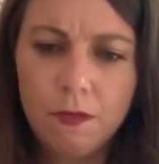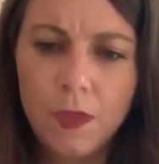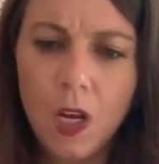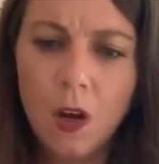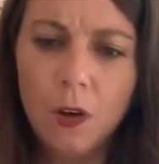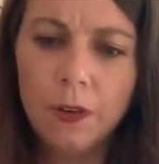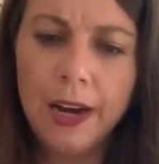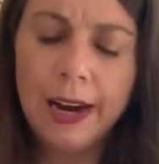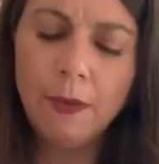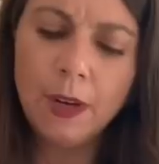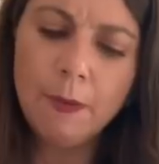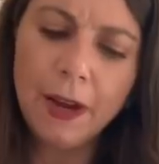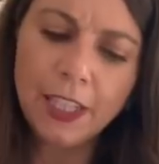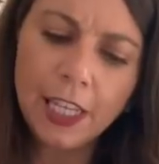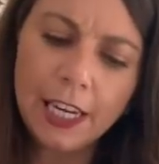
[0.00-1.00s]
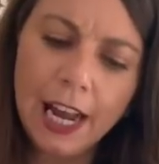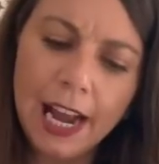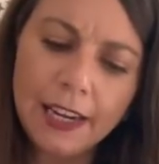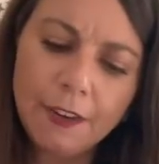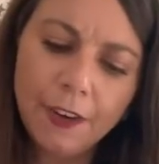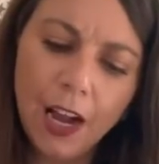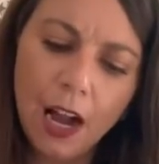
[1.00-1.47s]
All right, what about the
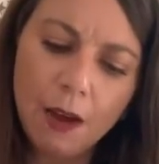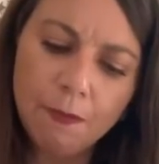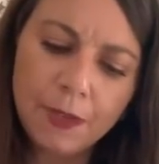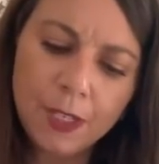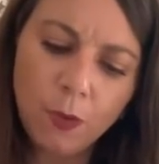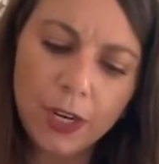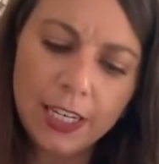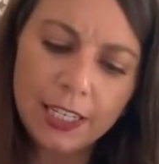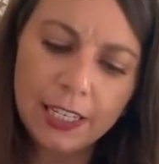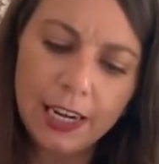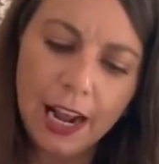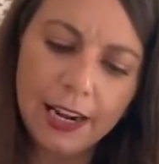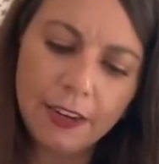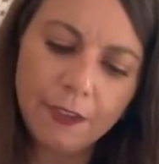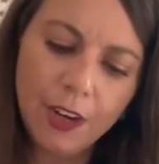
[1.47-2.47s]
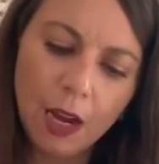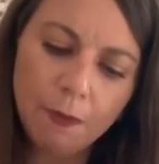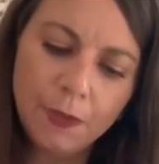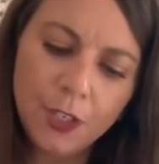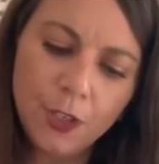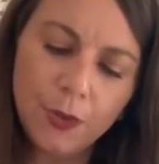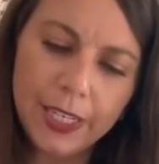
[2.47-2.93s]
Nine of Cups? What is the Nine of
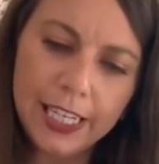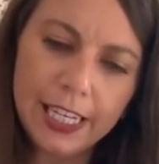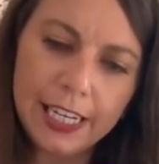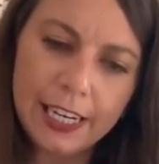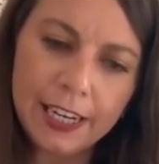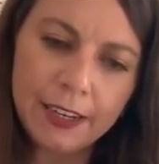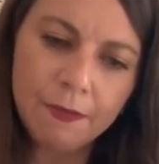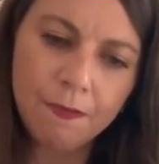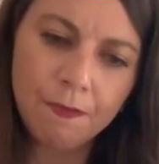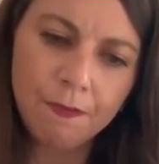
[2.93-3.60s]
Cups doing here?